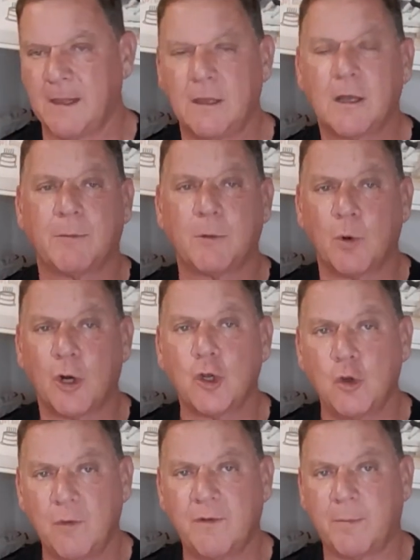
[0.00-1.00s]
look up the word
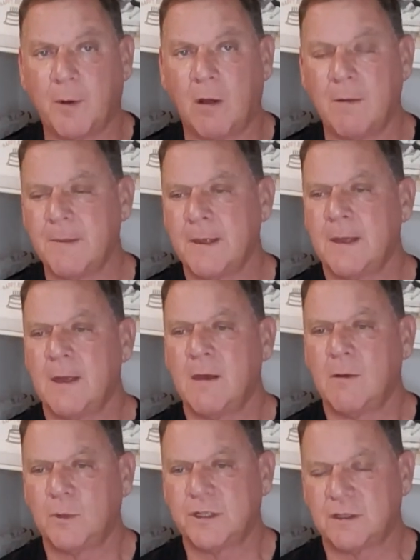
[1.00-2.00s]
Hoover Ball,
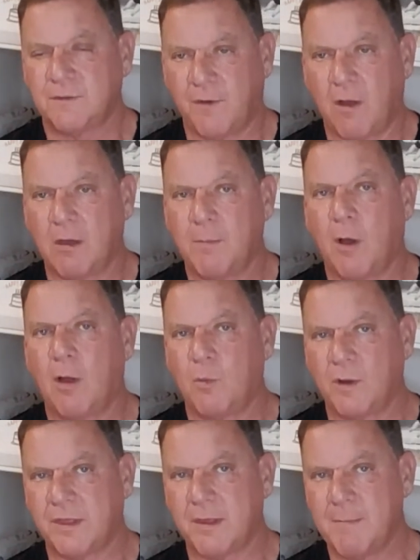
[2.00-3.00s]
which is
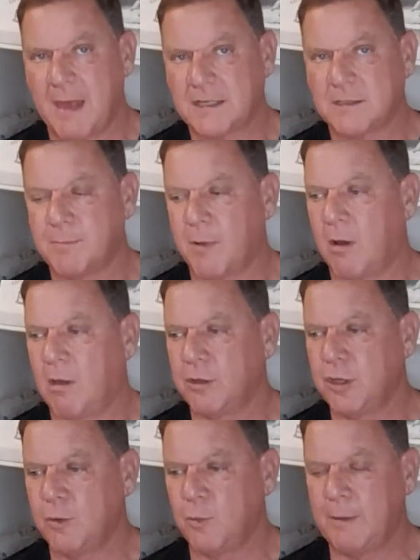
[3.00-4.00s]
volleyball with a medicine
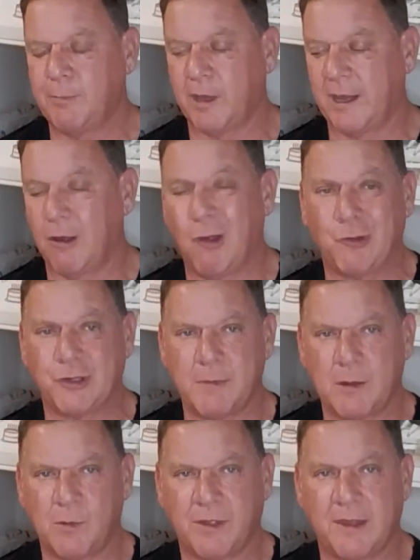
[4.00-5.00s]
ball. You, we play
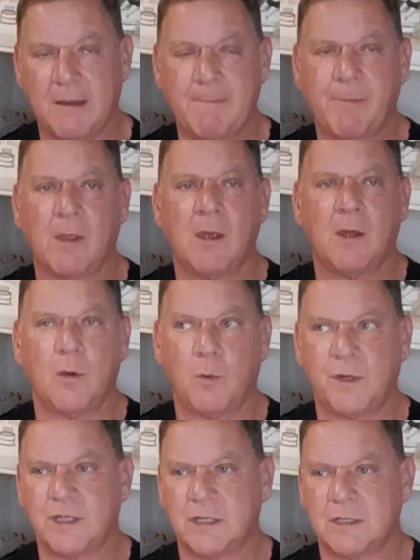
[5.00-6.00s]
ultimate with it,
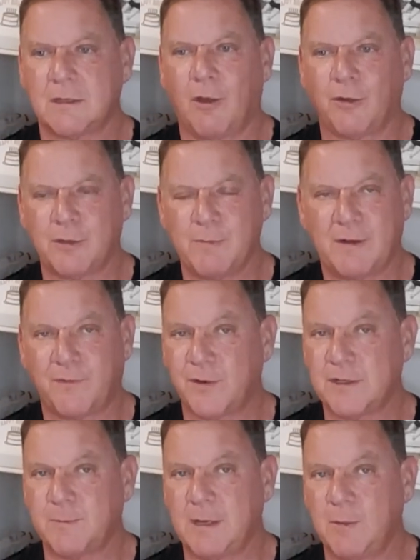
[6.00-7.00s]
which is ultimate
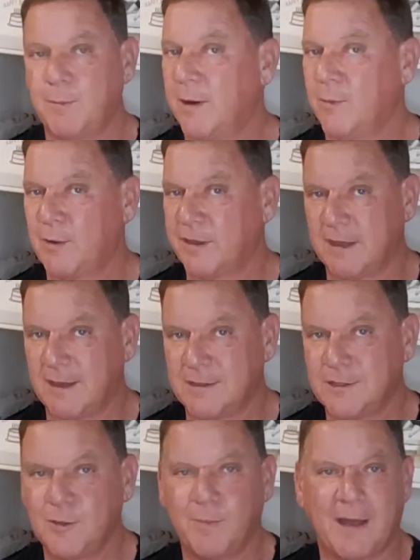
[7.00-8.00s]
frisbee, but with
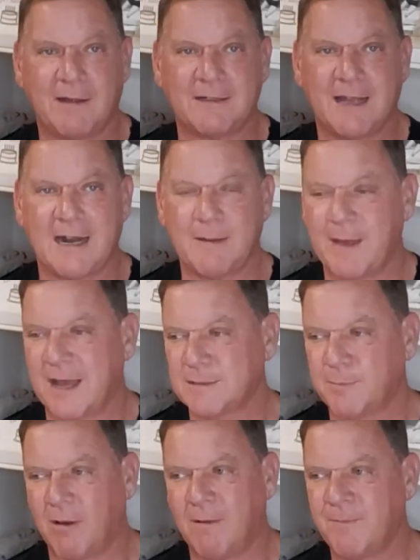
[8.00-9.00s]
a two pound
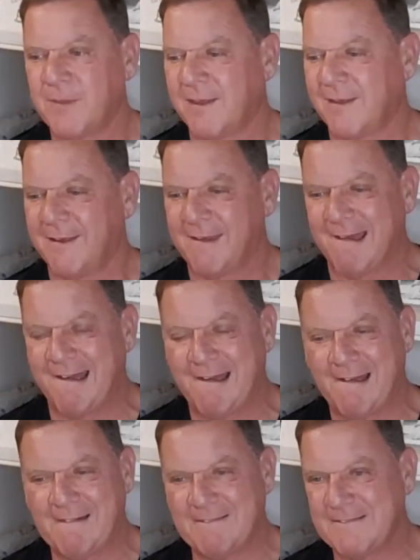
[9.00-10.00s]
Dynamax ball.
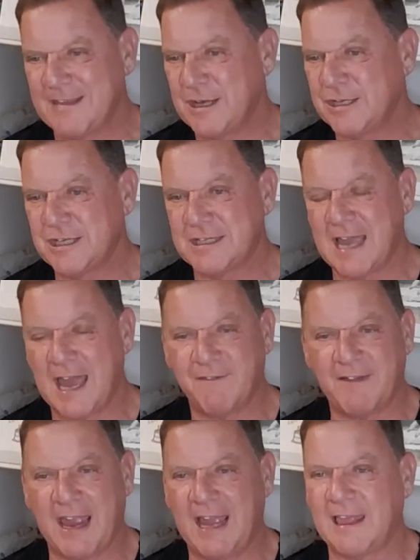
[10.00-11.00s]
Uh, you can just
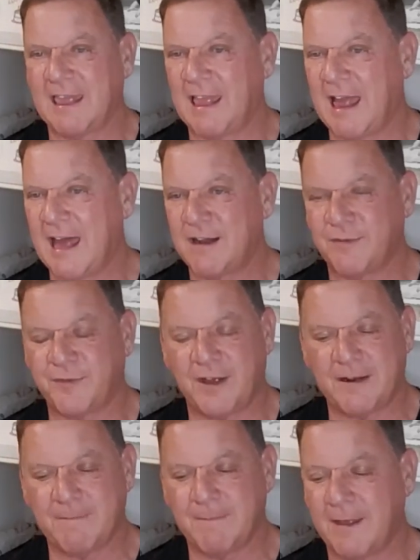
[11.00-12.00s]
have a lot of
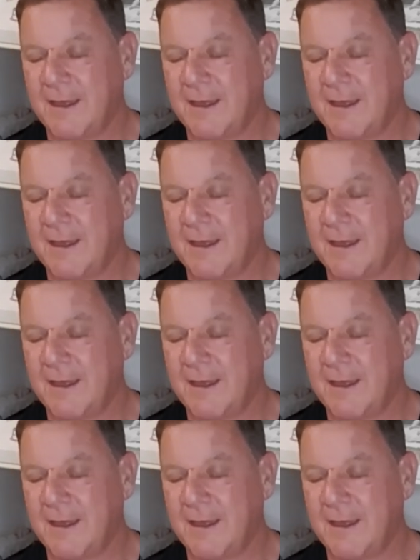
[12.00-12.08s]
fun,